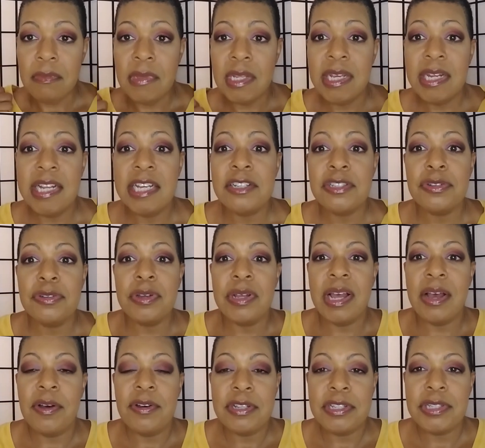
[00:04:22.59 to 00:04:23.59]
And also,
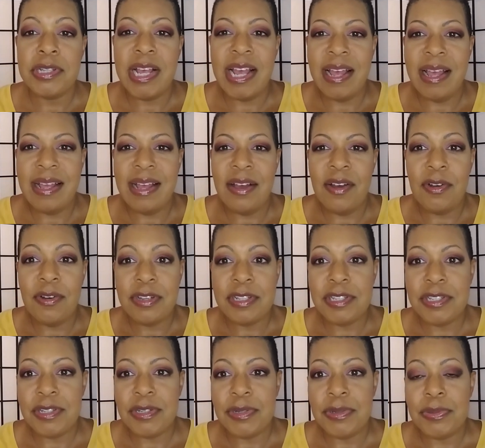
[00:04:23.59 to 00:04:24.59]

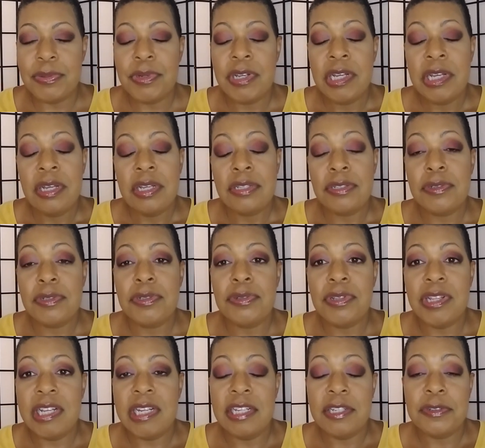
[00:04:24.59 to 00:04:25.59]
also you do
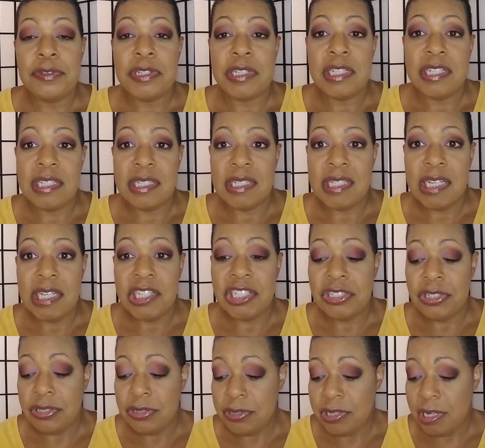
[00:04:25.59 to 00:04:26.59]
that in your
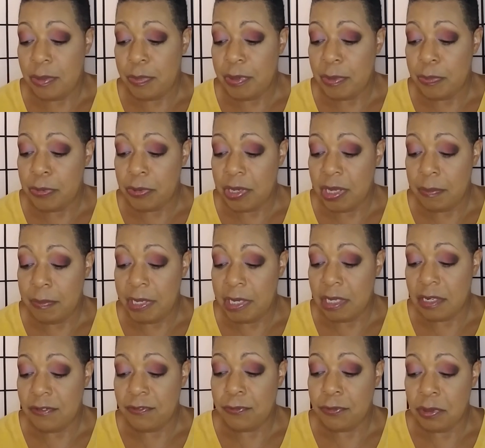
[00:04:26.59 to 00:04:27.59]
solicitation so that people can make
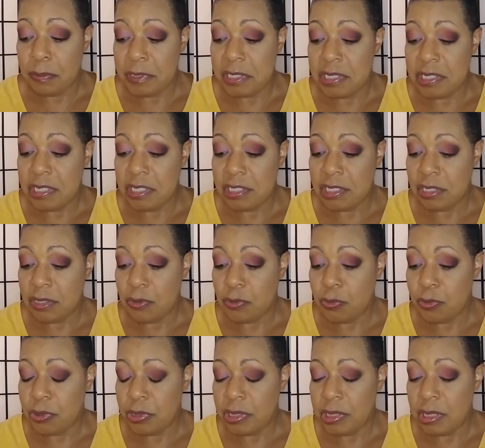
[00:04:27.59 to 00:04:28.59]
an informed decision
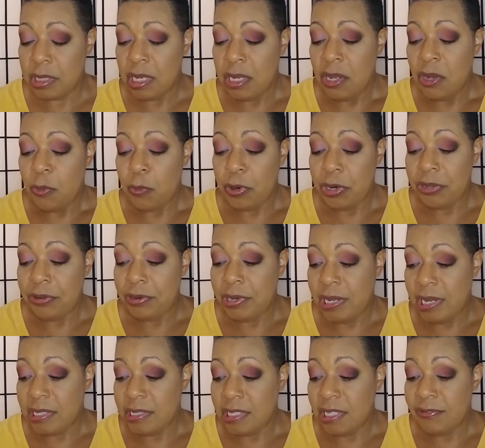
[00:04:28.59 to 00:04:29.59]
on whether or
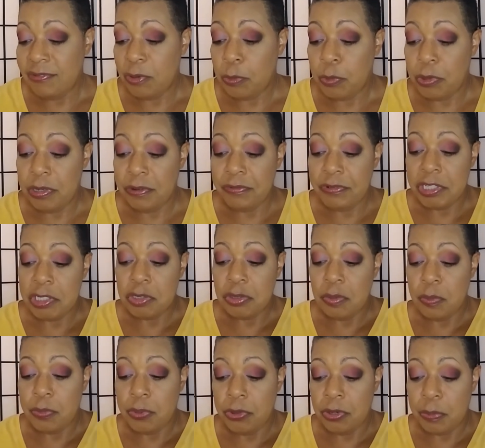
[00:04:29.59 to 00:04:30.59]
not they even want to read your
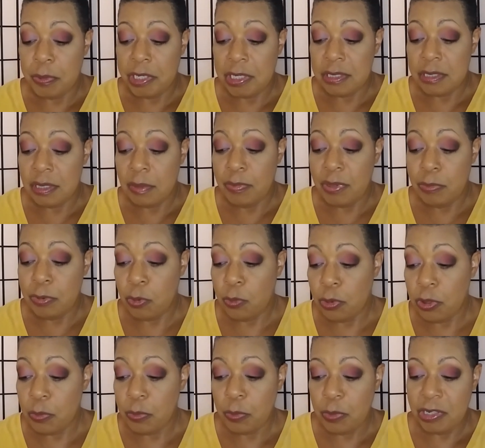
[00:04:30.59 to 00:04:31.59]
book because some people
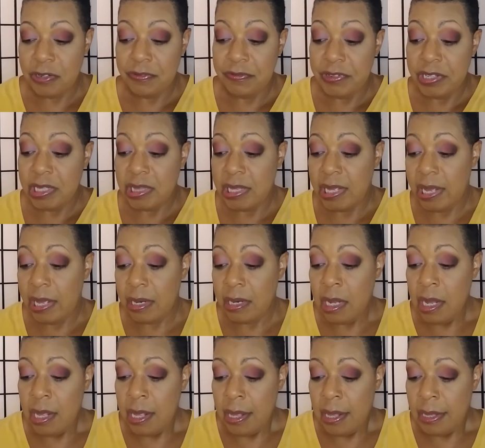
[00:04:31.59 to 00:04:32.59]
won't want to read that
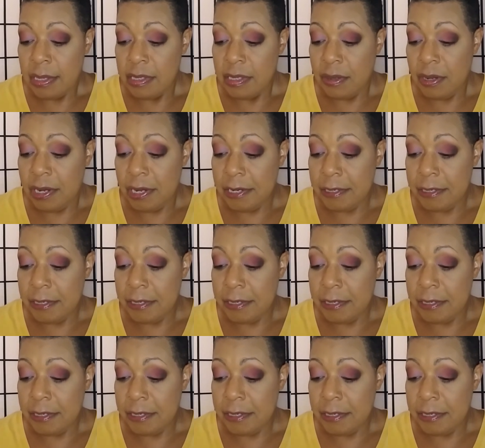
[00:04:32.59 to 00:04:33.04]
because